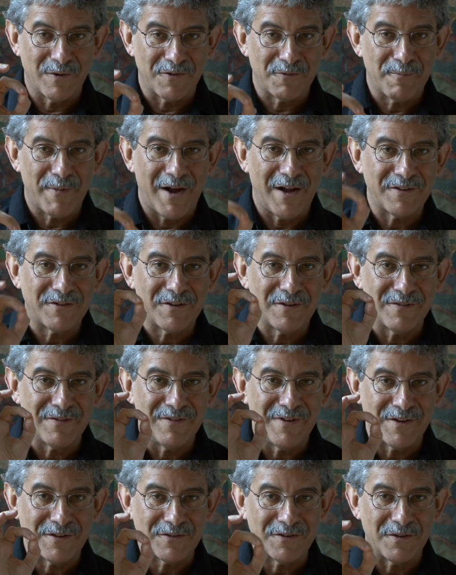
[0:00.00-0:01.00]

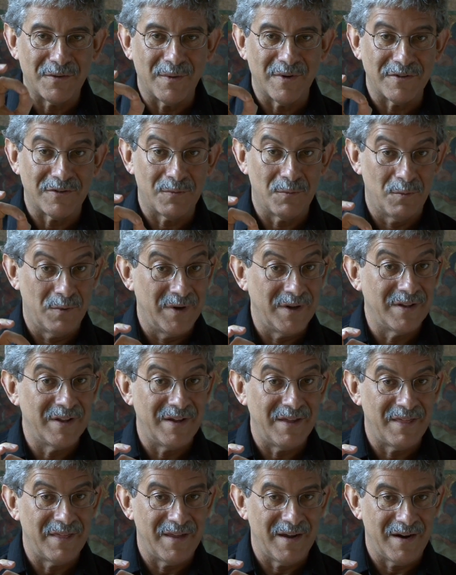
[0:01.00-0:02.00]
responsiveness to what's
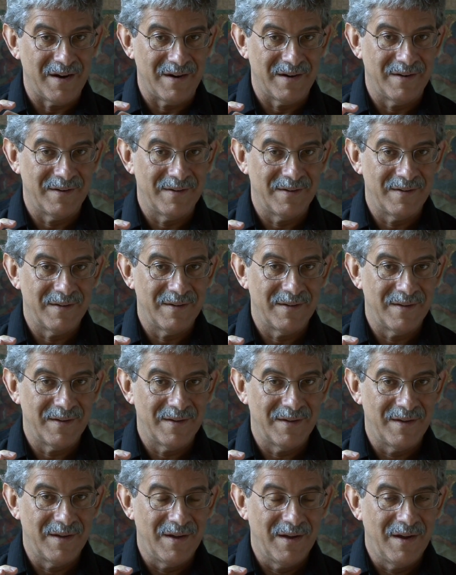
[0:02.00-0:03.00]
really there.
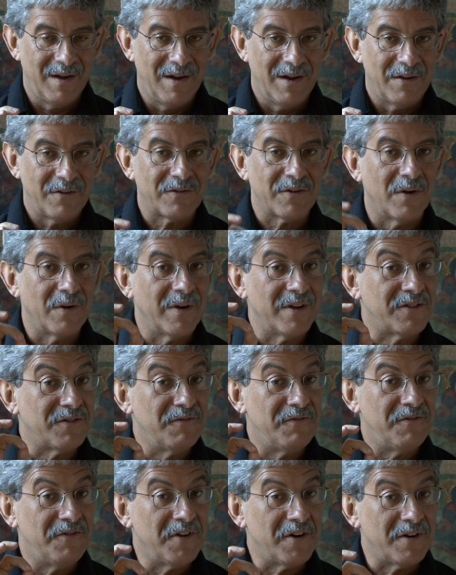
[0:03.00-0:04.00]
So it's
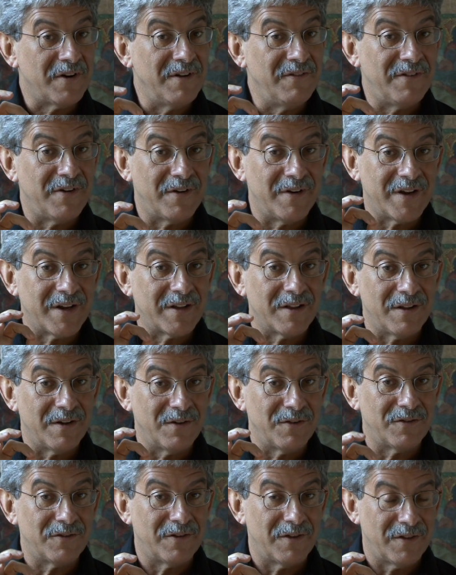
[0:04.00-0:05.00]
very, very
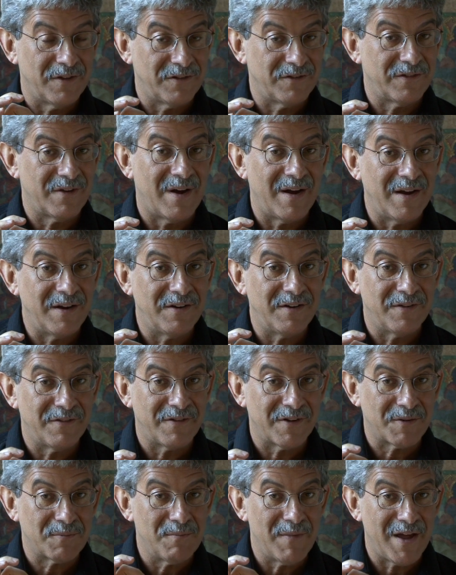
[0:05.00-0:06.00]
close to the
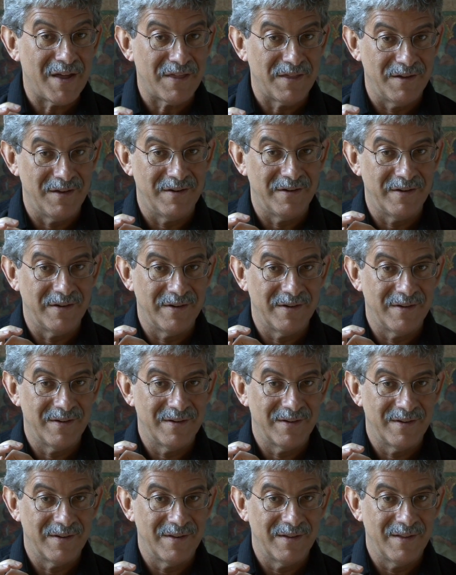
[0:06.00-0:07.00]
scientific method.
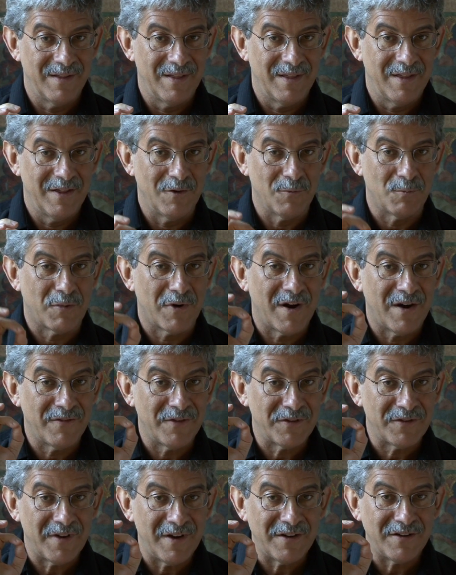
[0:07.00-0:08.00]

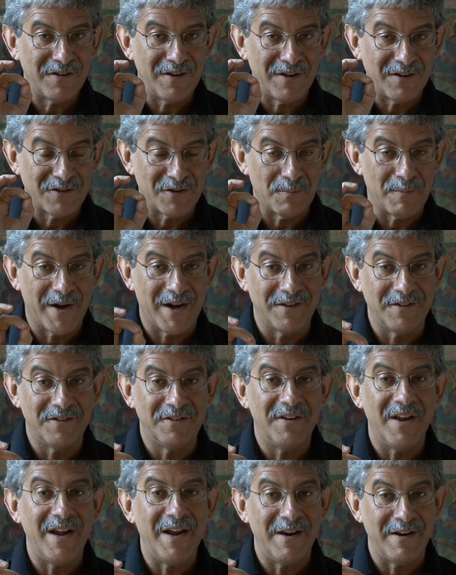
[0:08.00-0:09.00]
Improvisation is
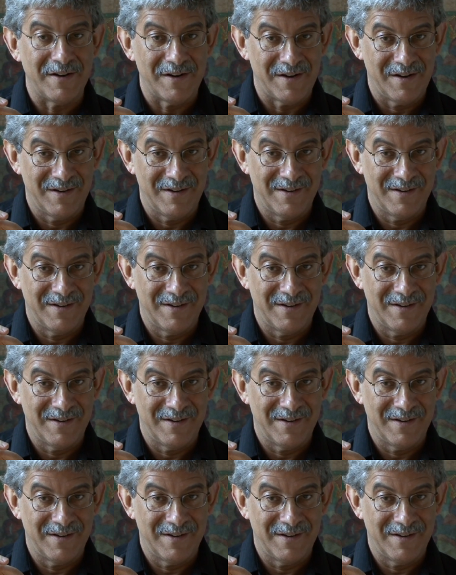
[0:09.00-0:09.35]
about data.